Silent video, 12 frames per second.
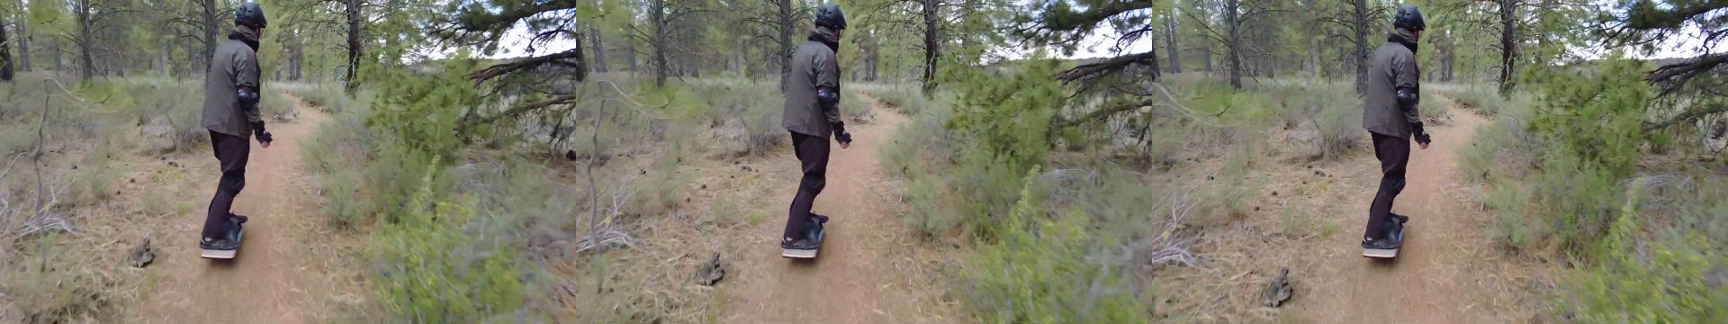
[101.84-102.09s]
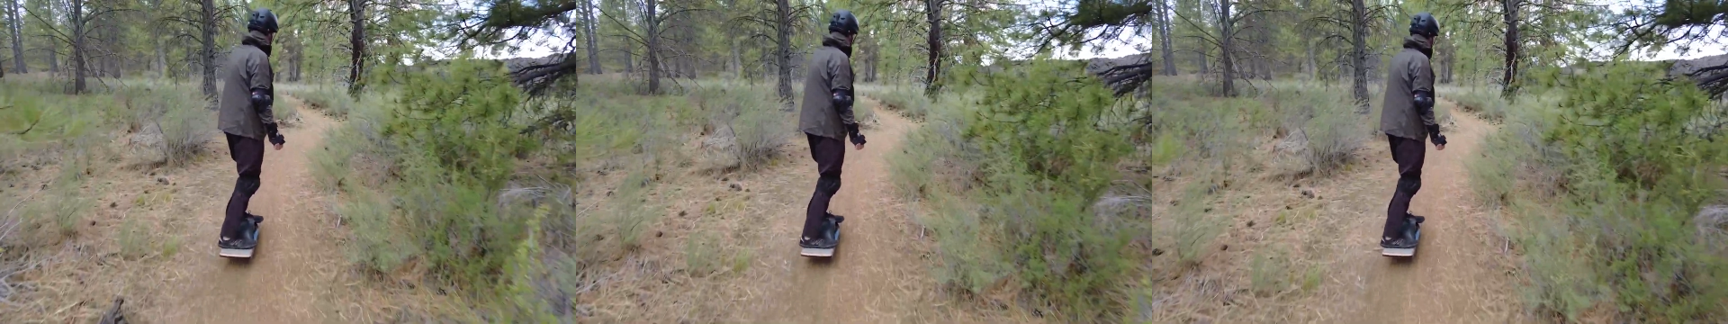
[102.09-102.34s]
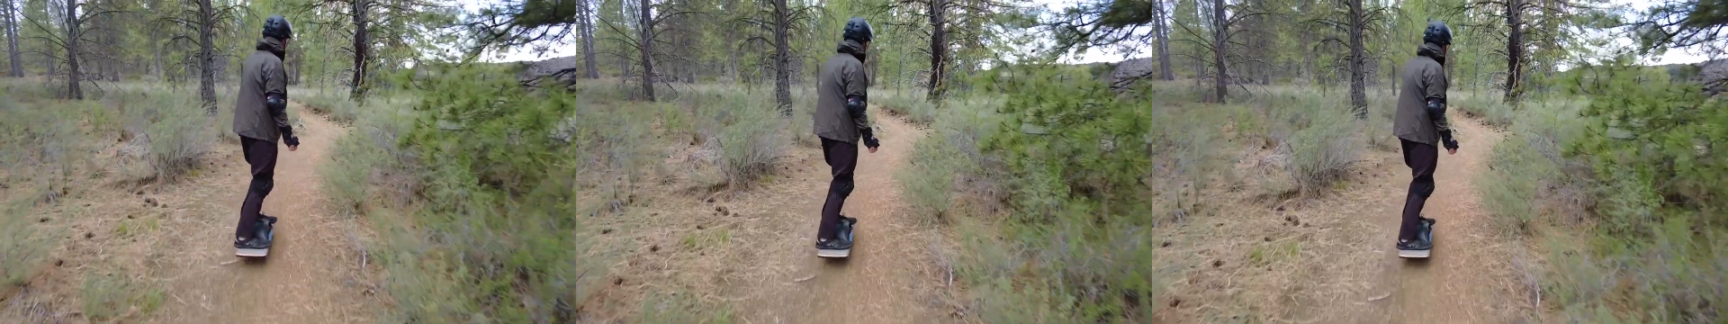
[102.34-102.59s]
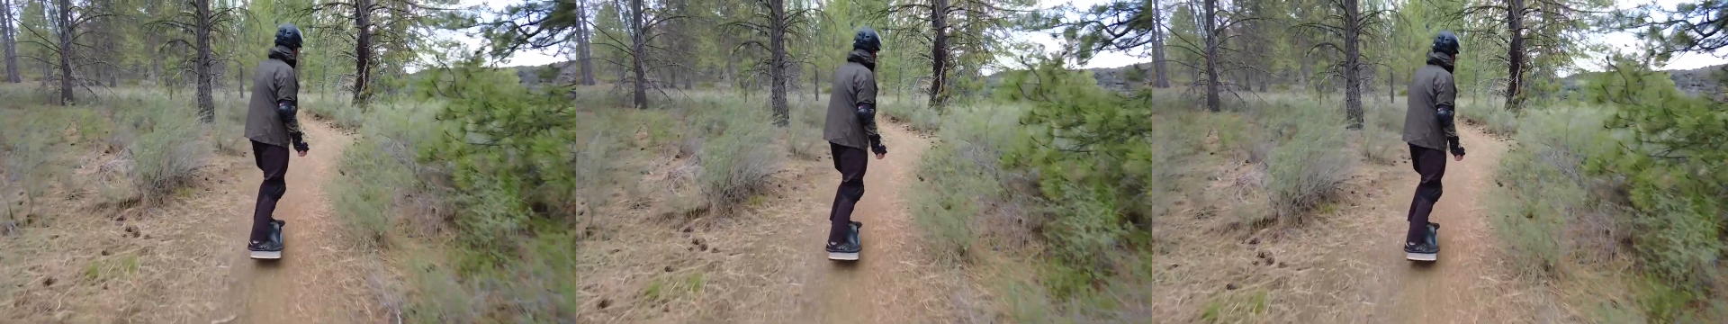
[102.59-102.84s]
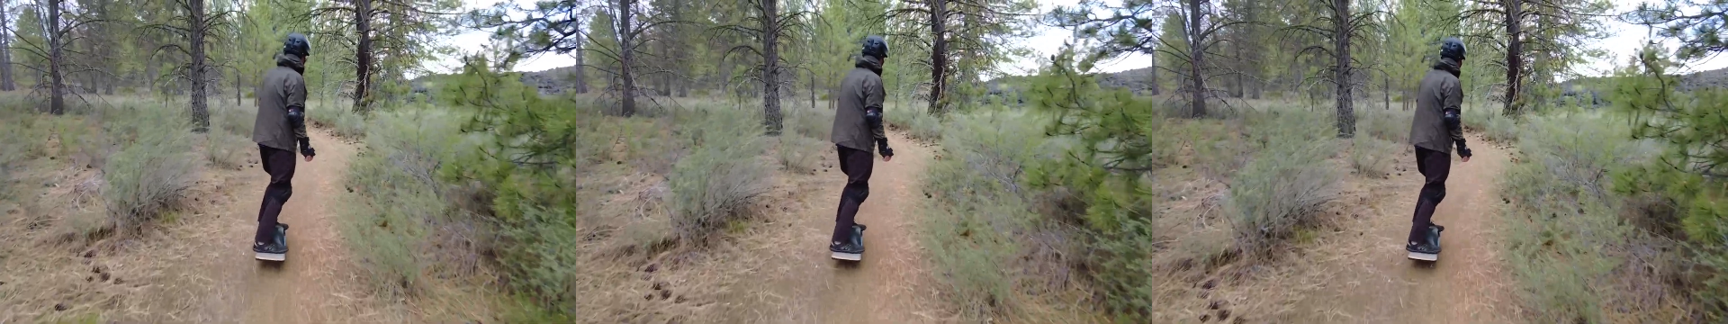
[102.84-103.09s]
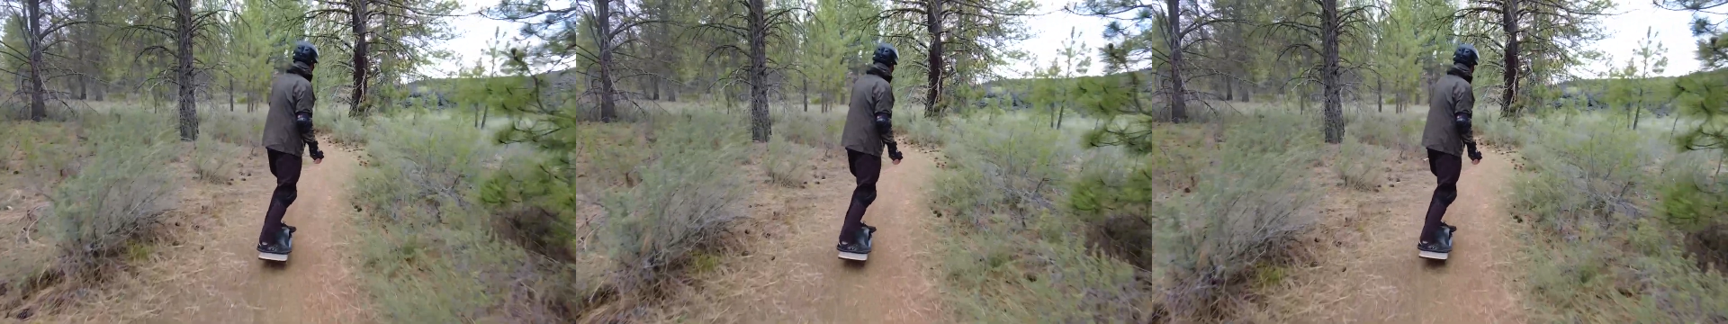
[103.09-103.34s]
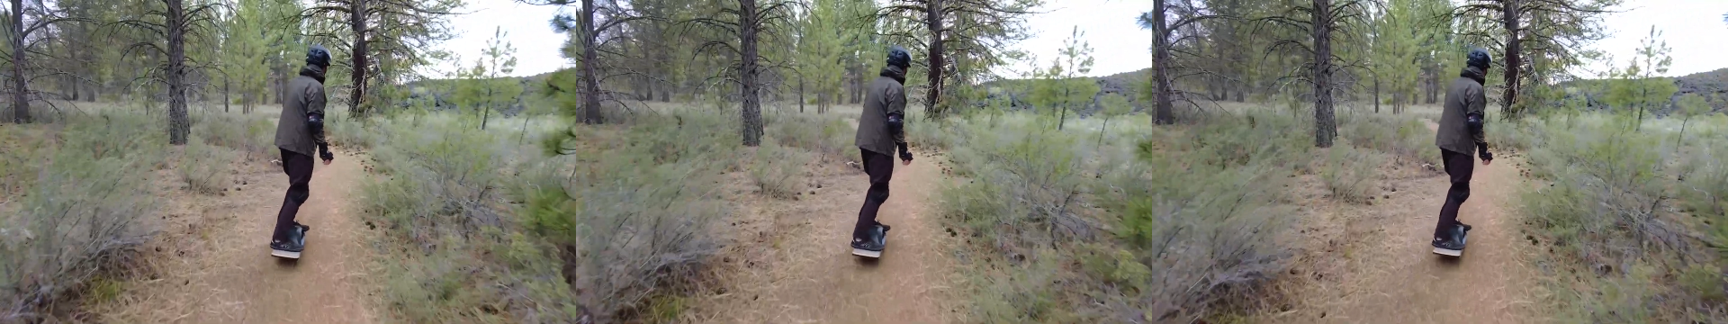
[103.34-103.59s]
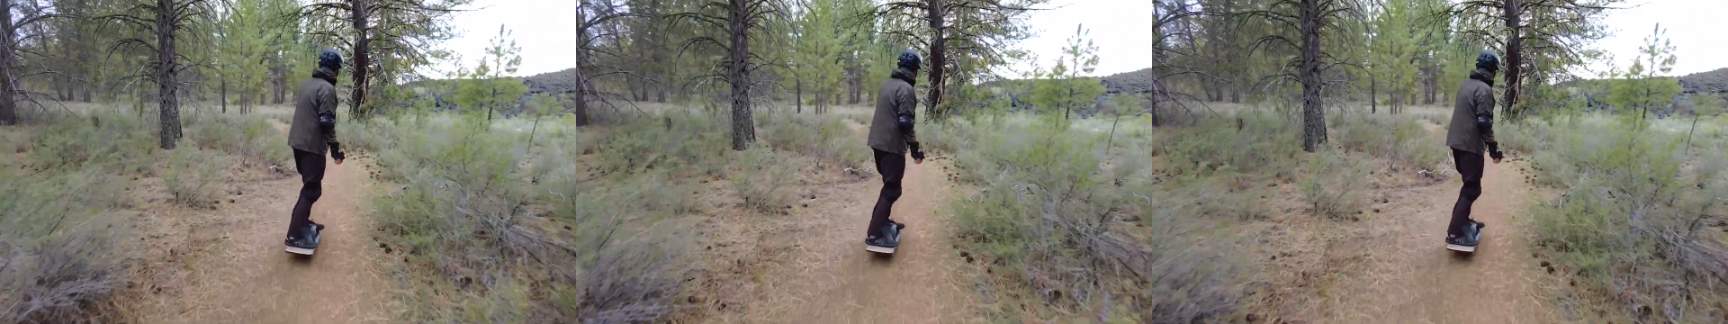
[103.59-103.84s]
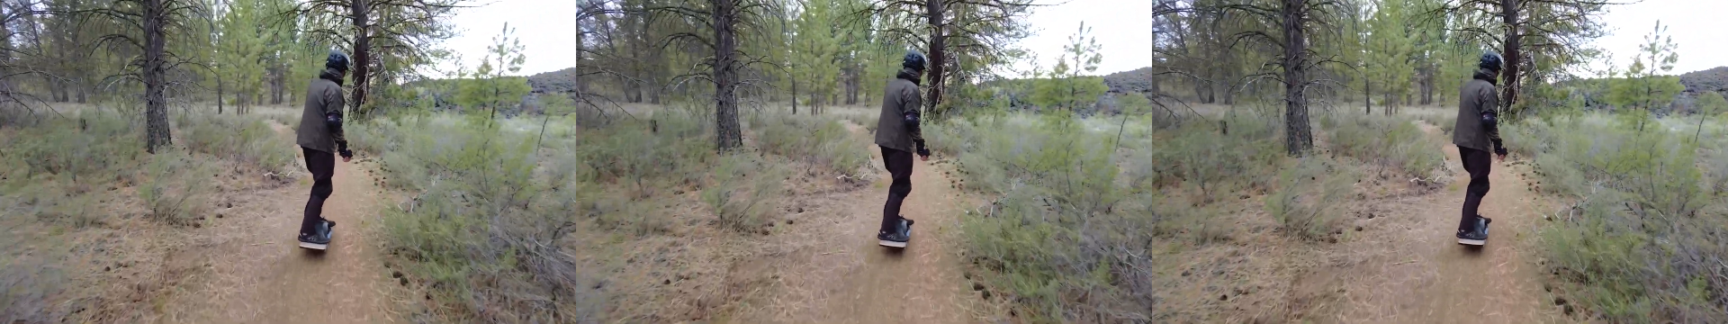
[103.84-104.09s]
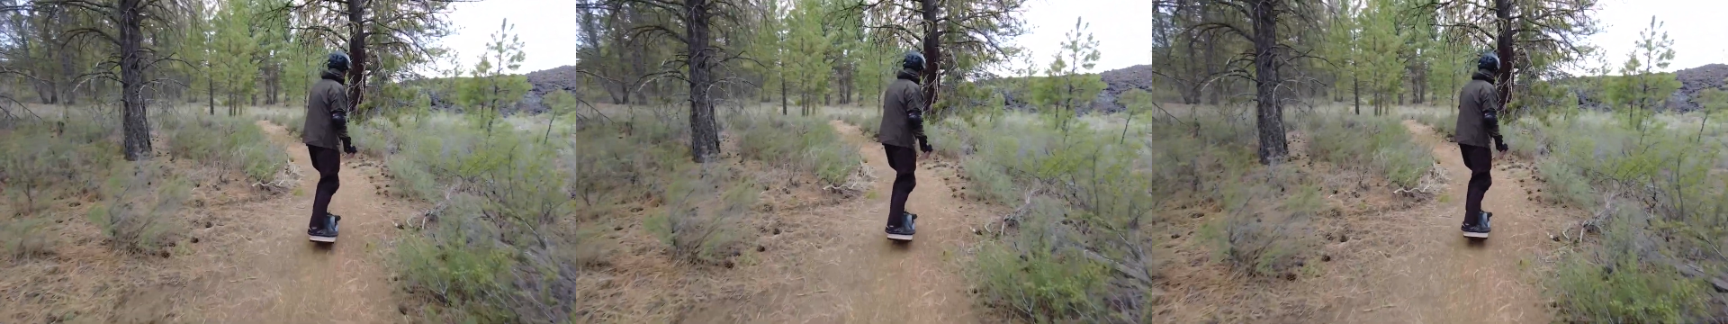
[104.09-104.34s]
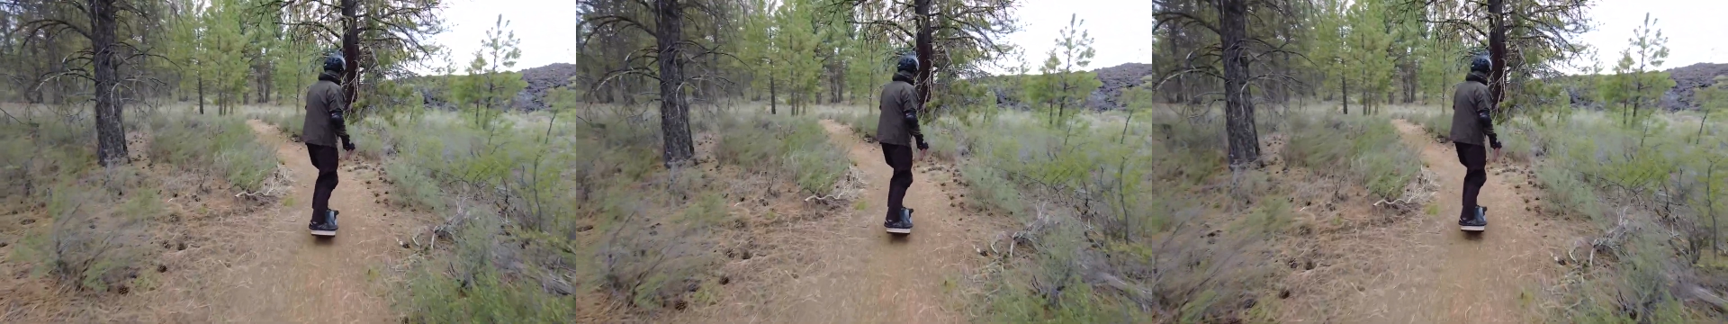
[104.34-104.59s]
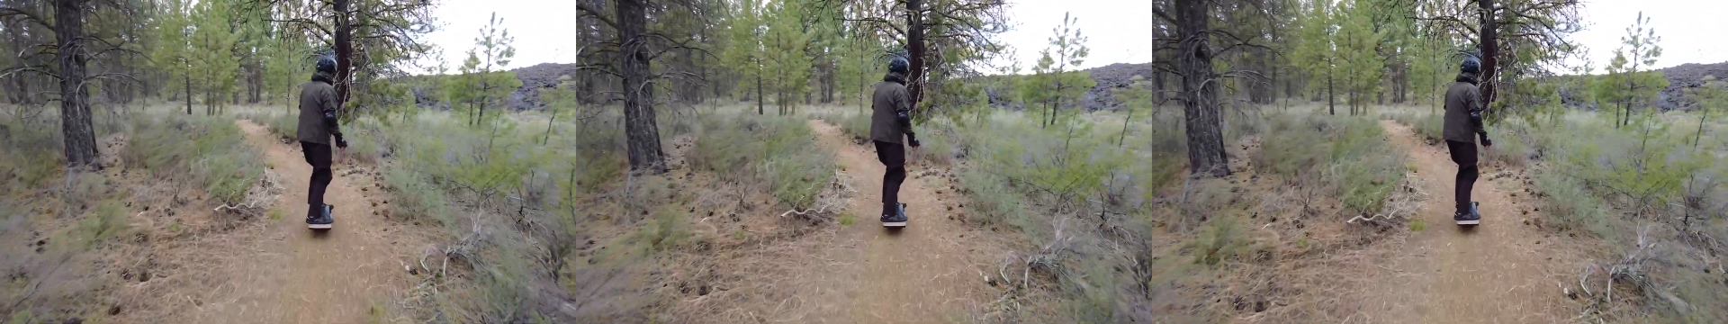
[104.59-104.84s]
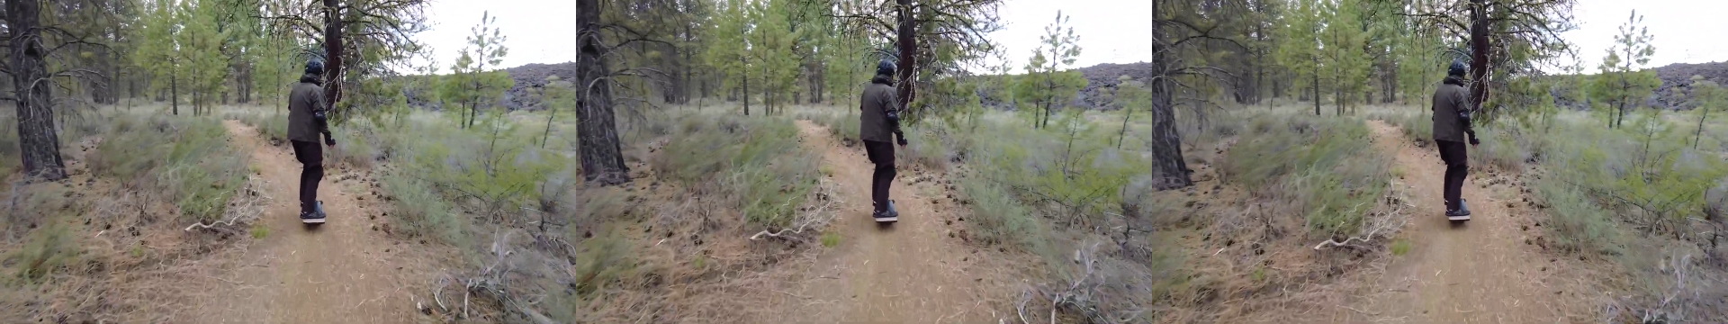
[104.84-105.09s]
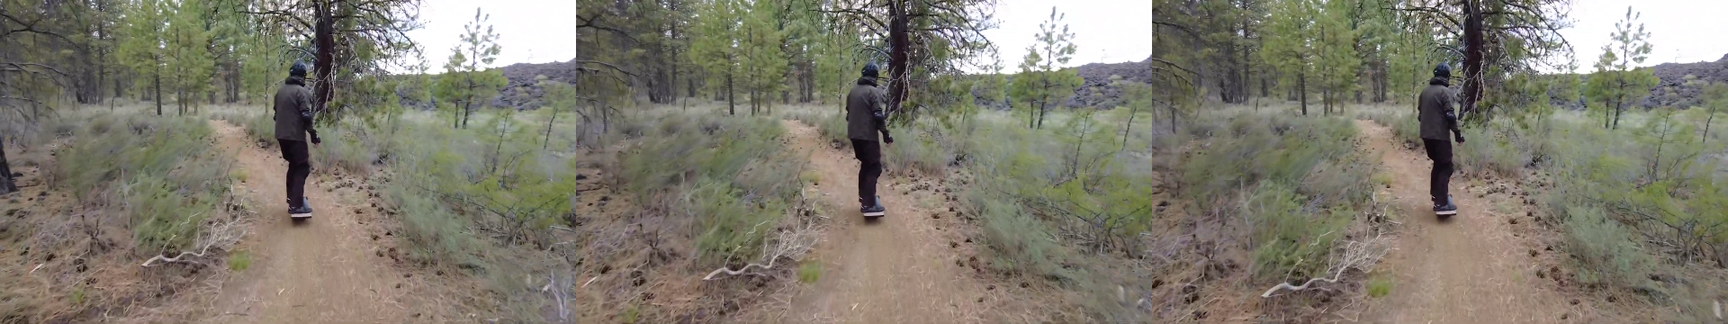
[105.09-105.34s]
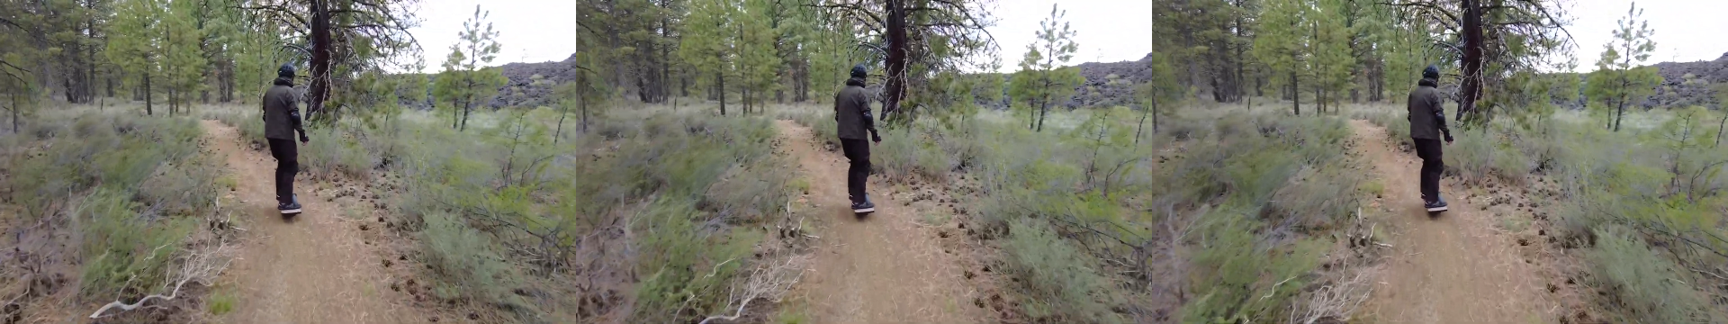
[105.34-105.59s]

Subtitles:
No face is visible, so there are no lips to read.